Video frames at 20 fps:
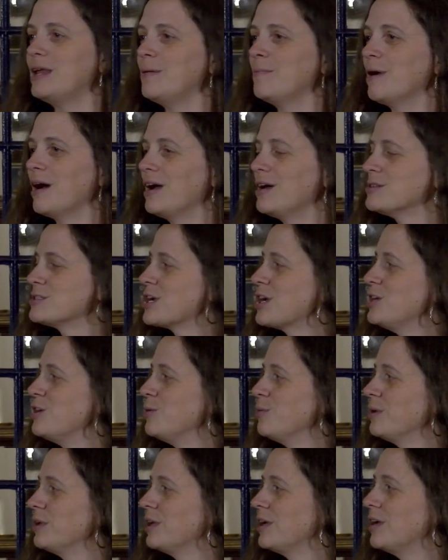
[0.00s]
miles can
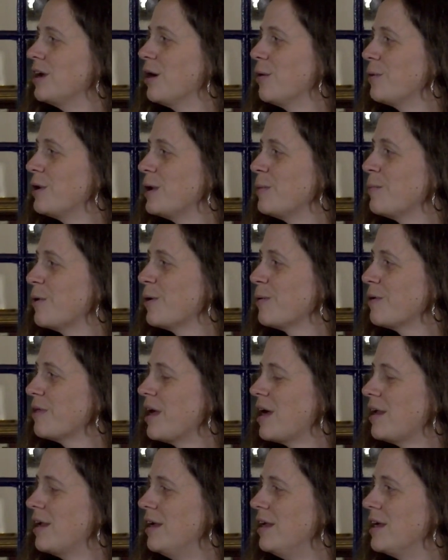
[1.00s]
you really go anymore
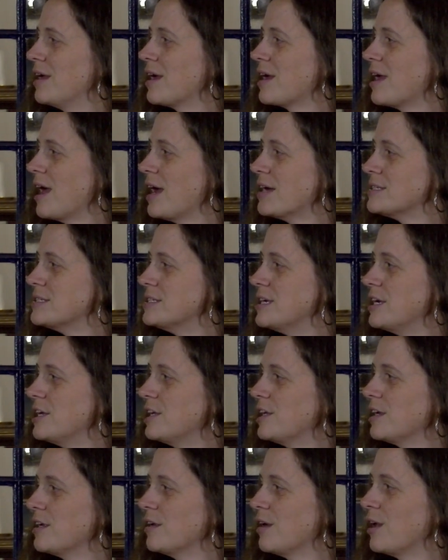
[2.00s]
without hitting a gas
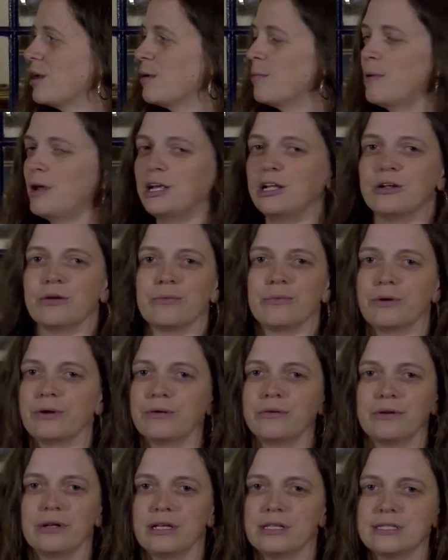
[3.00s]
station on a major
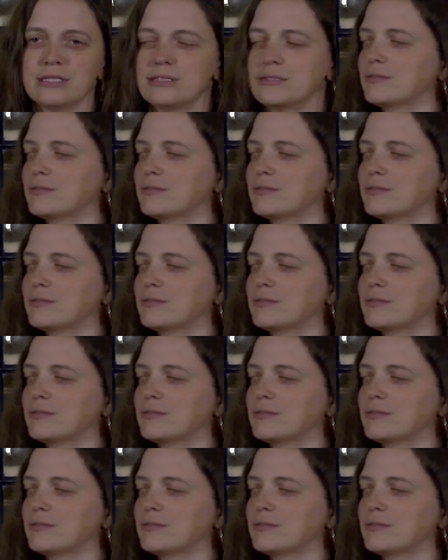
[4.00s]
route? It's